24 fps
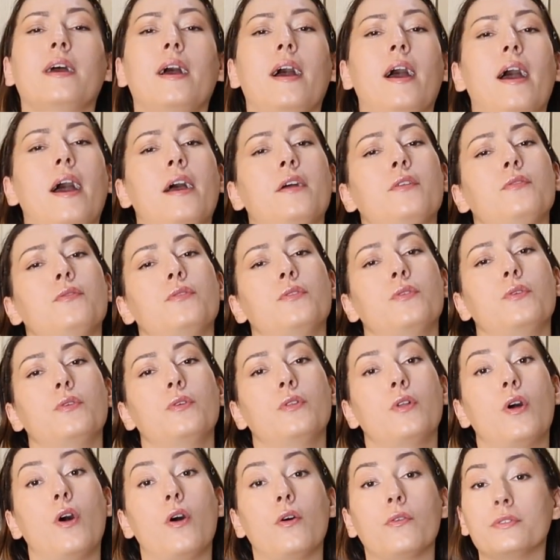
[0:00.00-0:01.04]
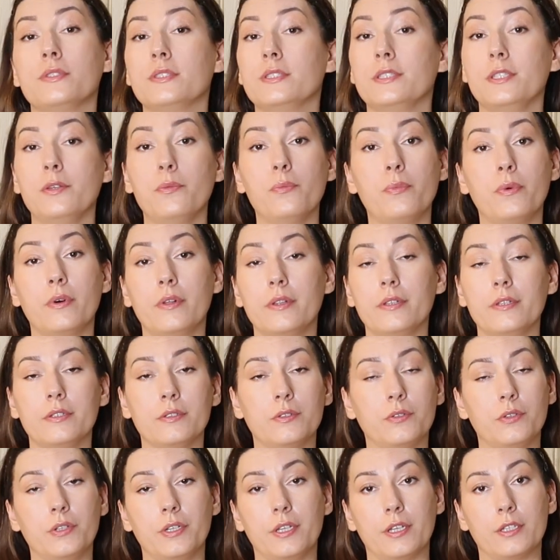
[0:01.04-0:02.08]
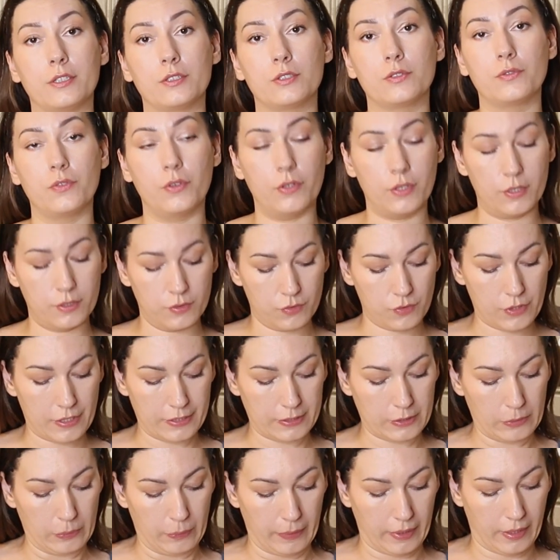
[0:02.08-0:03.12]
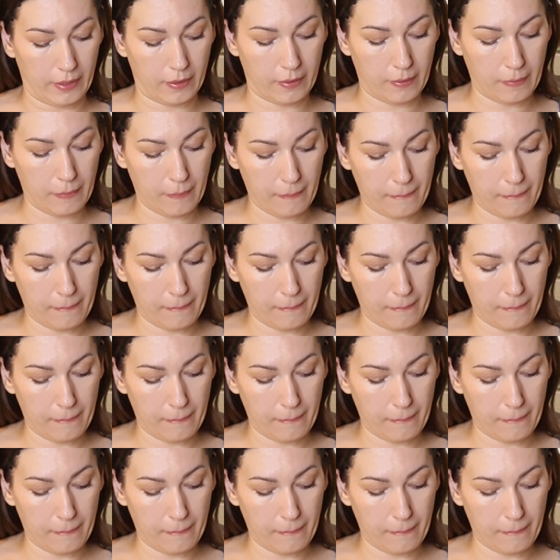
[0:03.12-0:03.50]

a handful of simple ingredients for this recipe.